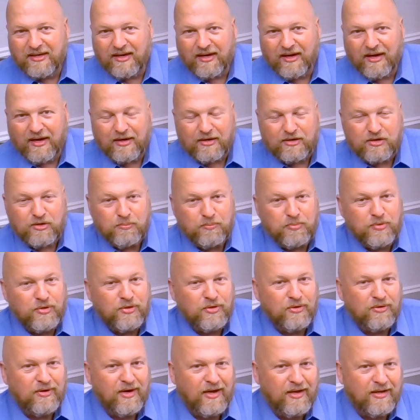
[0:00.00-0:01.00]

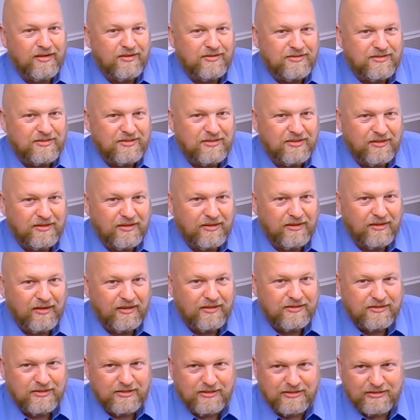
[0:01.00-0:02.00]
computerized
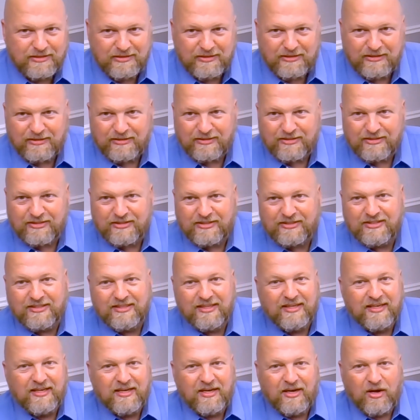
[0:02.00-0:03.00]
assistants,
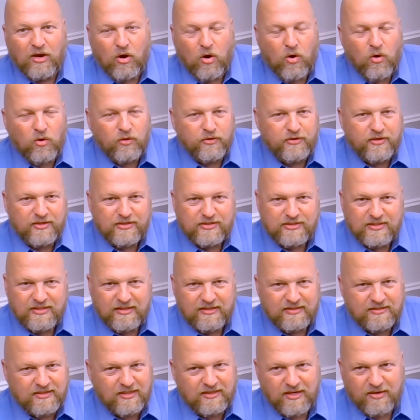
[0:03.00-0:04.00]
all these
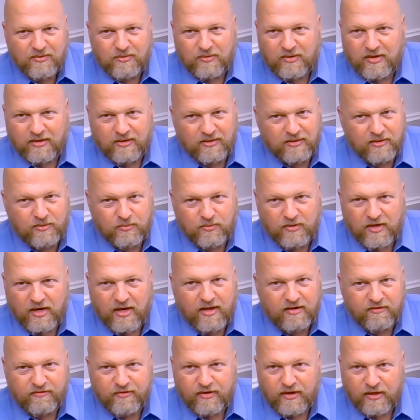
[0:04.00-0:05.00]
things that were
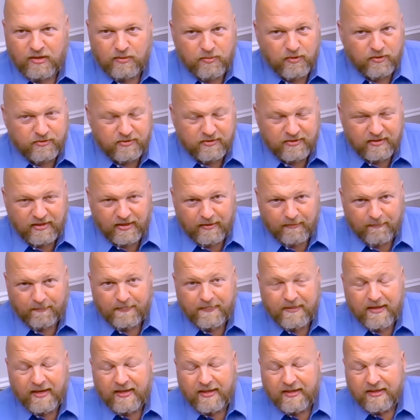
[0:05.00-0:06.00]
not available to
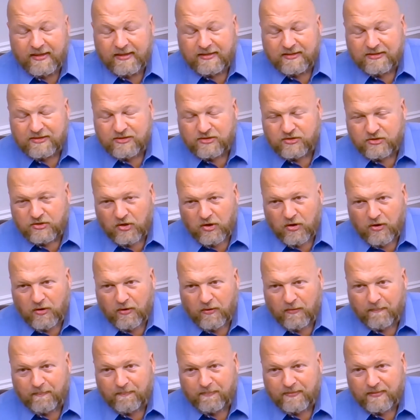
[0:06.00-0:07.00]
them.
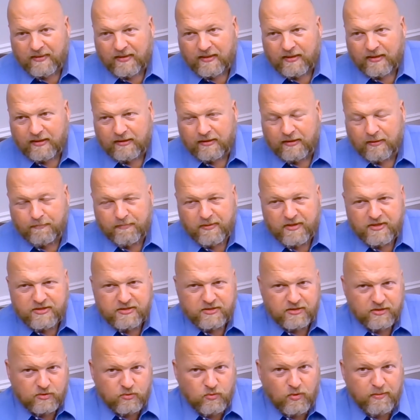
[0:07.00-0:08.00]
So the piece
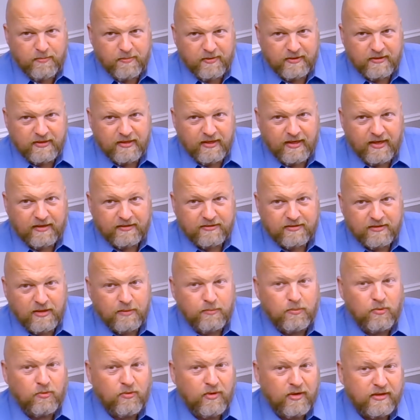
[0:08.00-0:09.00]
of equipment that,
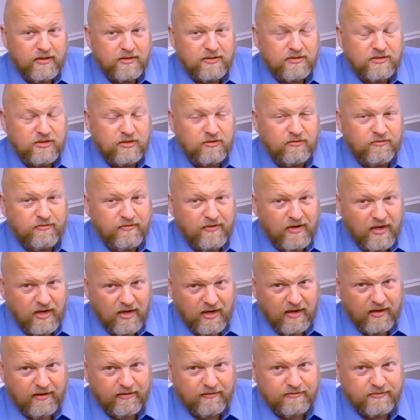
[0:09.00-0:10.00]
number one, can
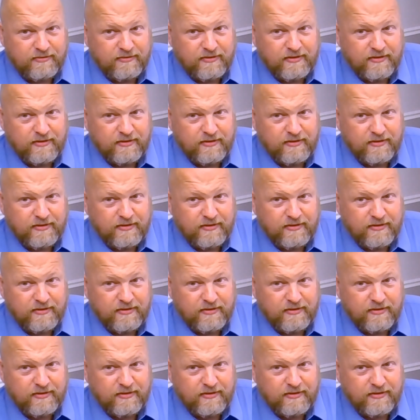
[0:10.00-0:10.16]
survive